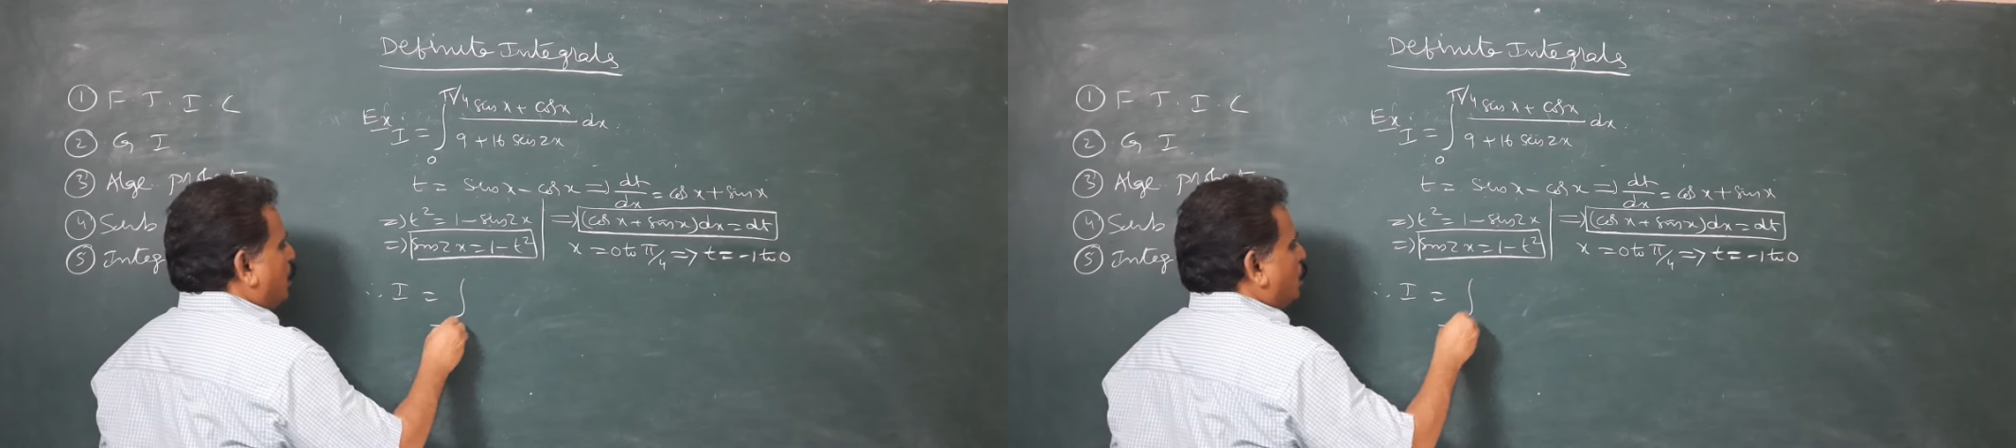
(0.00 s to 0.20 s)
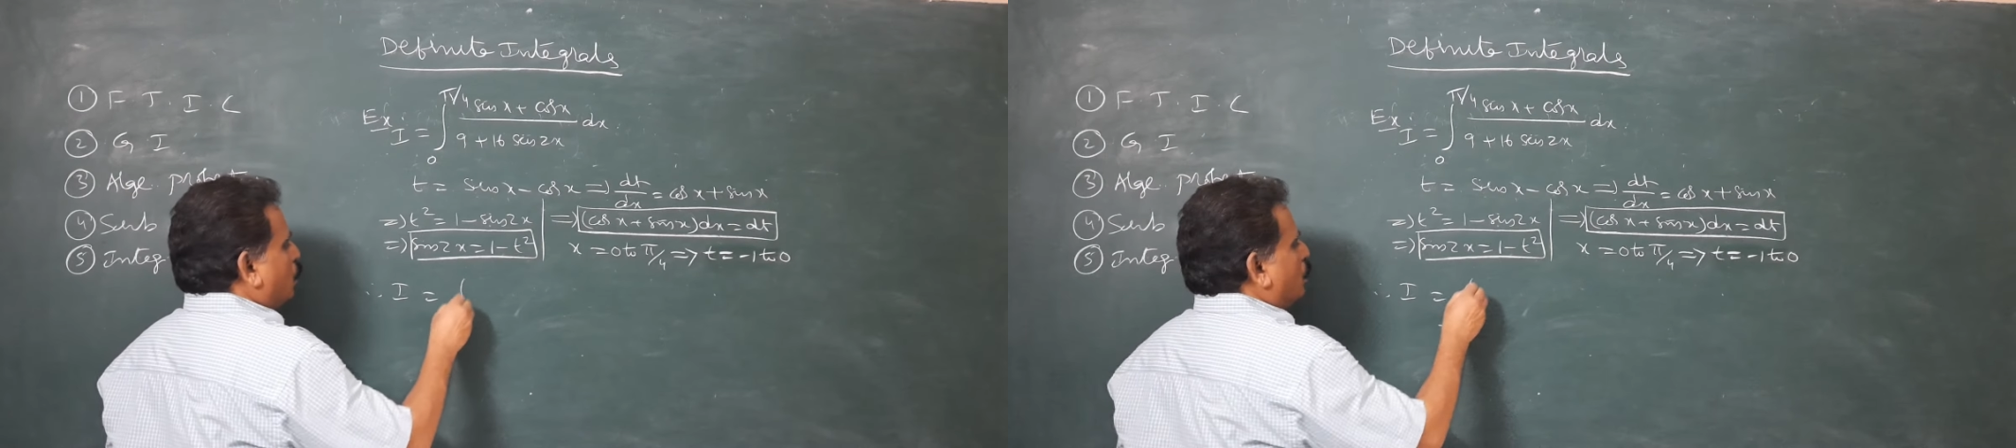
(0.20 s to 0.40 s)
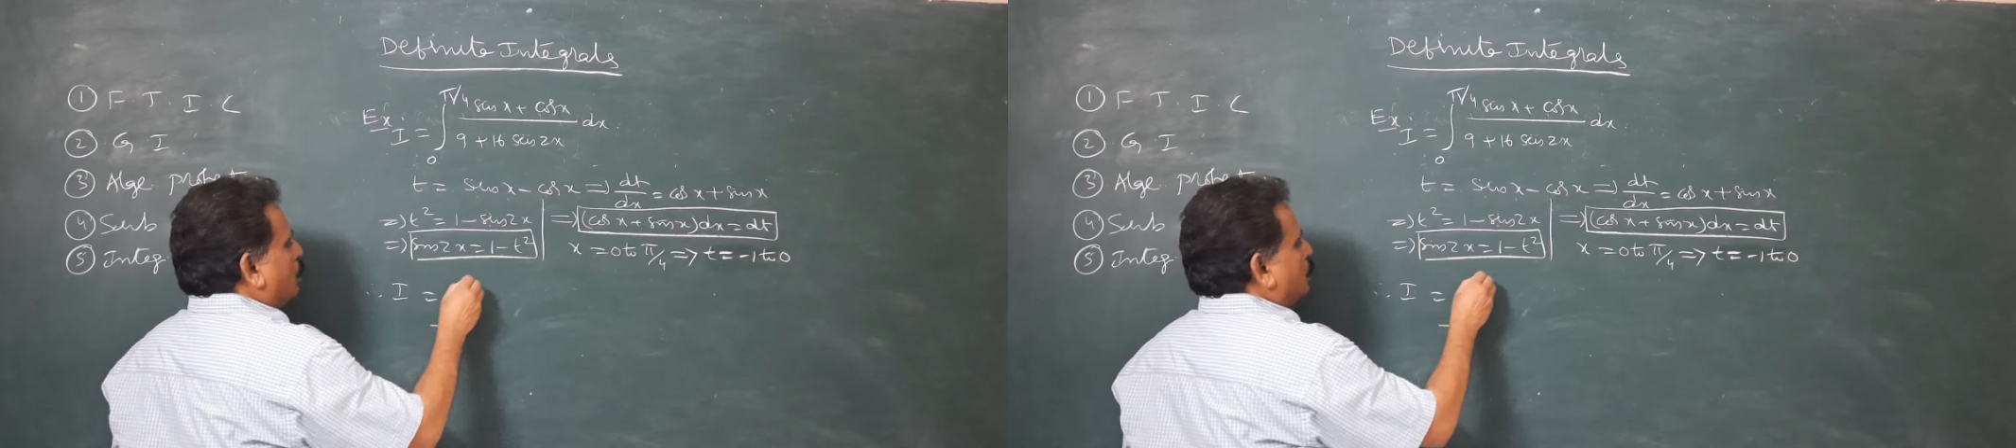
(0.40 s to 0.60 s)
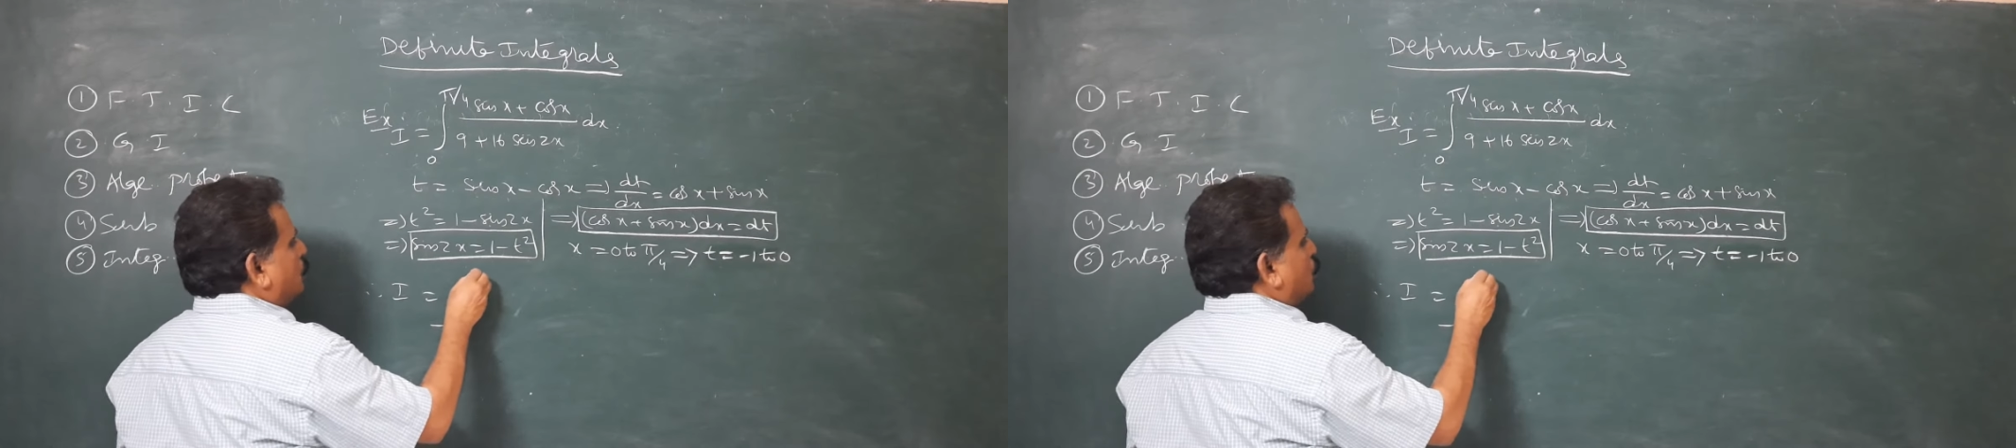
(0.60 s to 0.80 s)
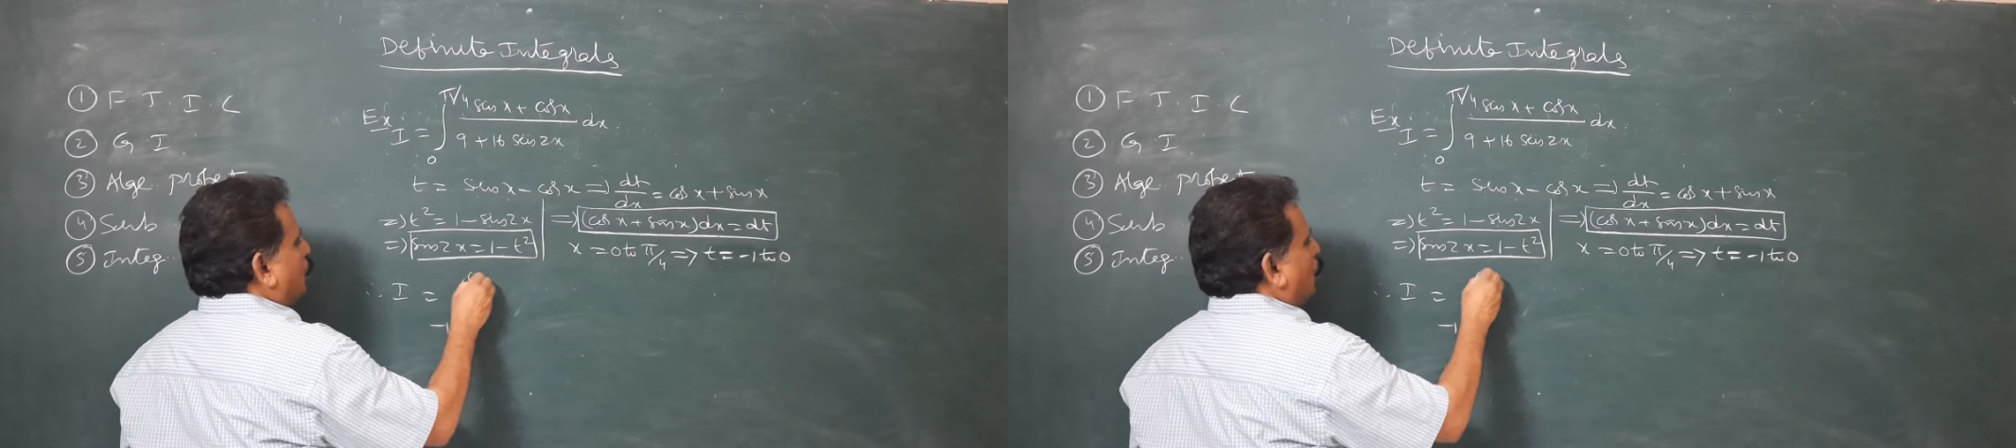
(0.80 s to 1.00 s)
to
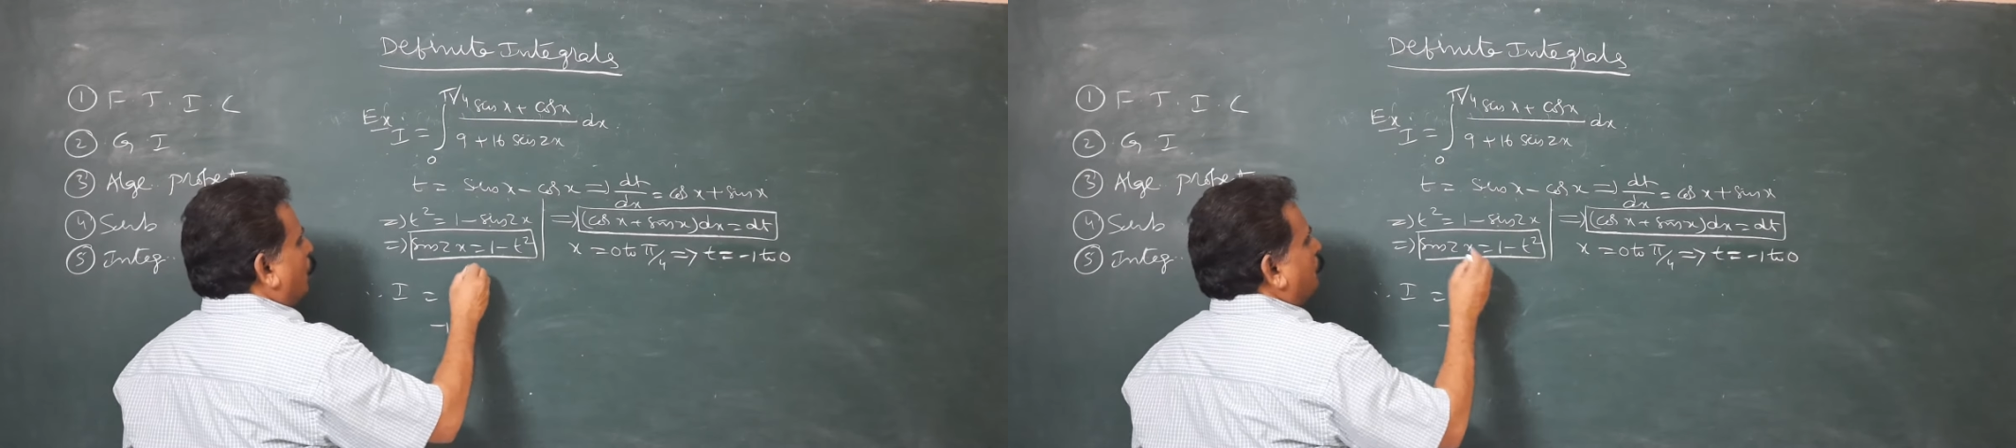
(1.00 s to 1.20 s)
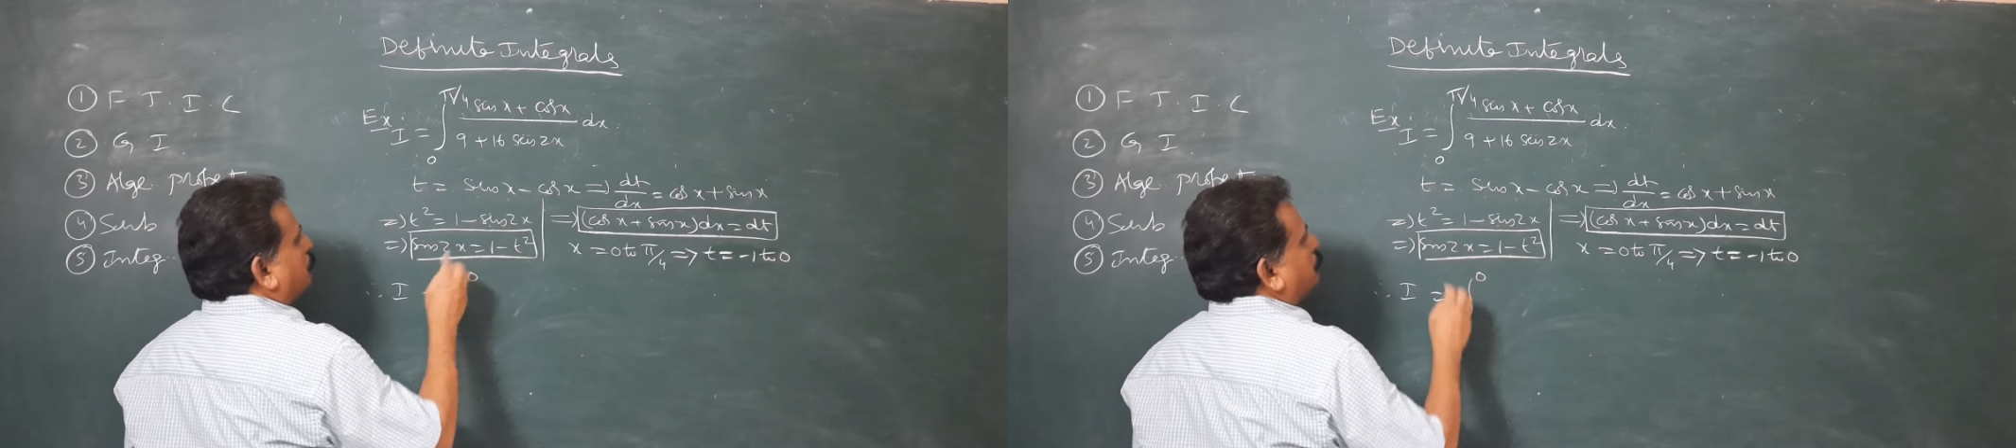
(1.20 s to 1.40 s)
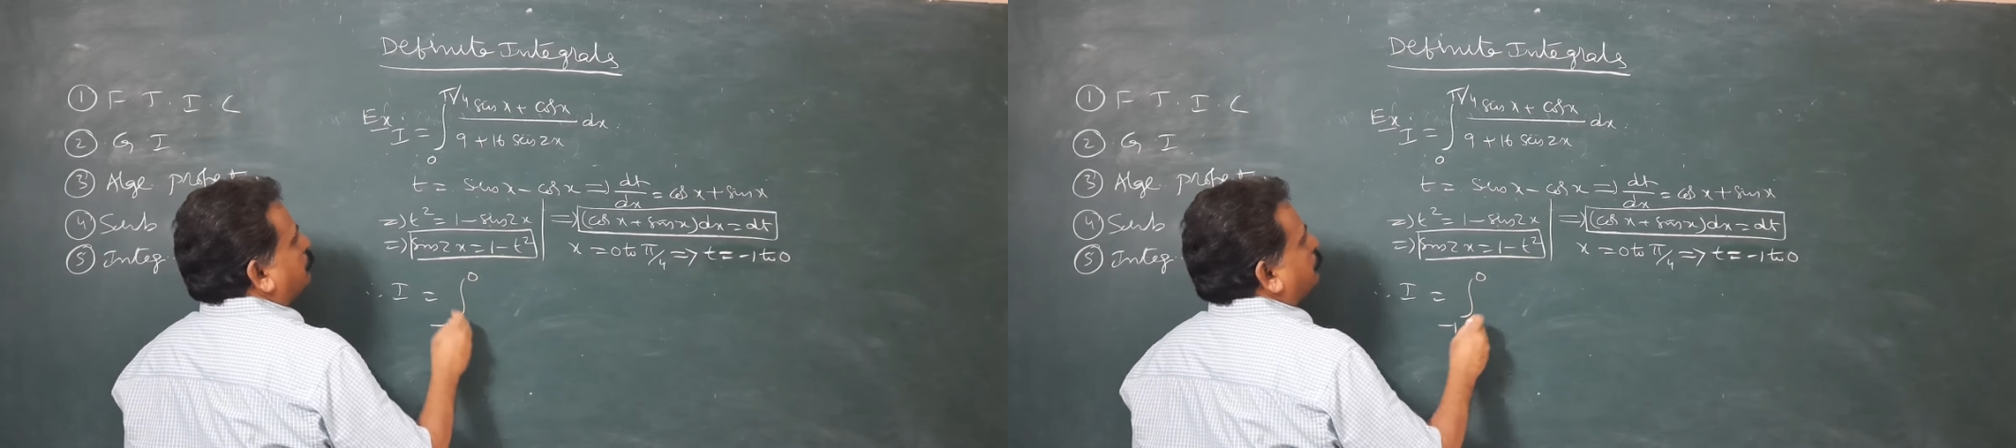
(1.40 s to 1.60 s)
0.